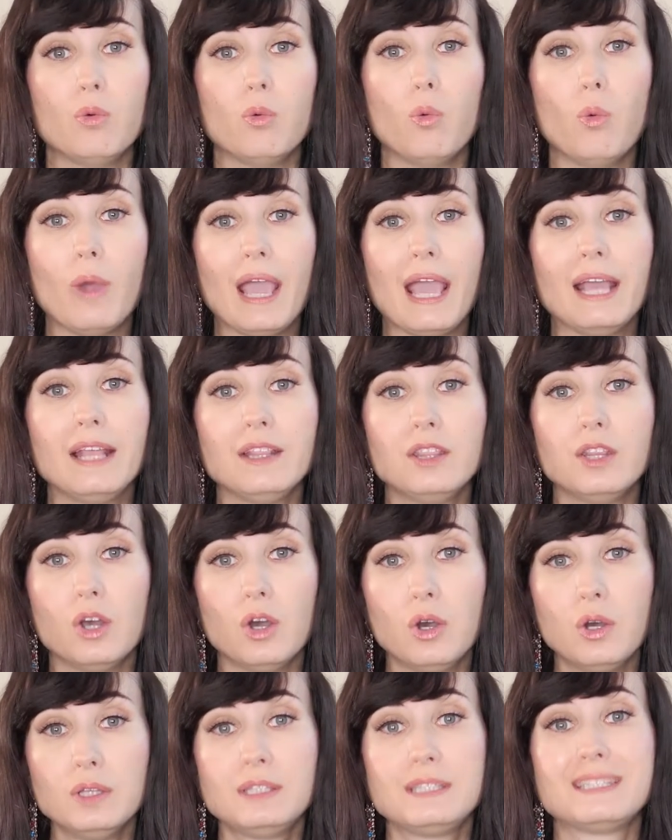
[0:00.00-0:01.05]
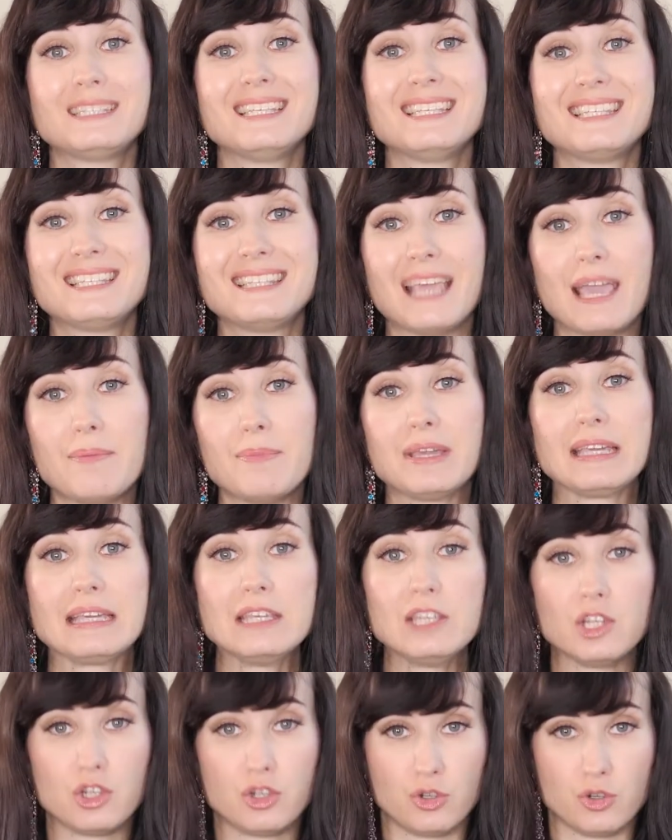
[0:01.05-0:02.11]
were not systemic
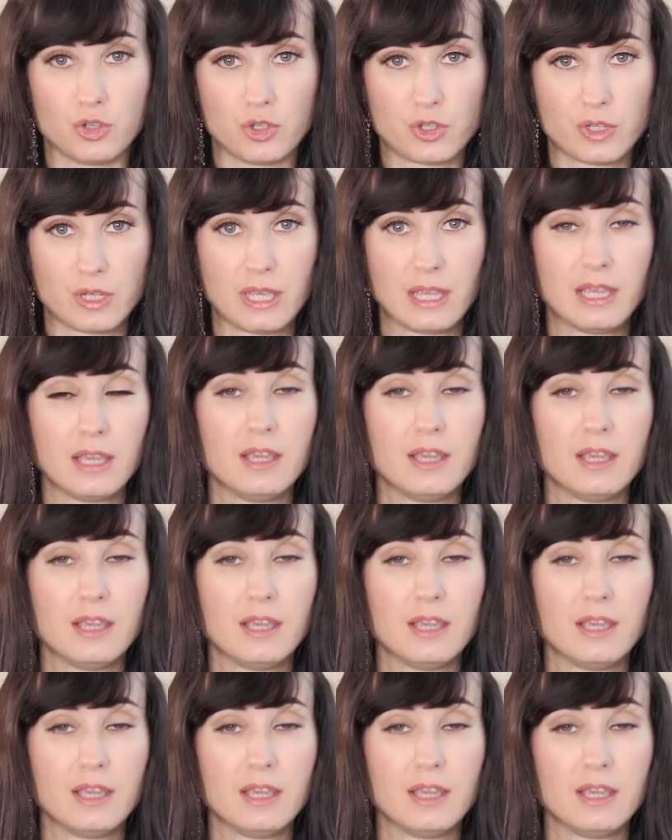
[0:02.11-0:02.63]
issues.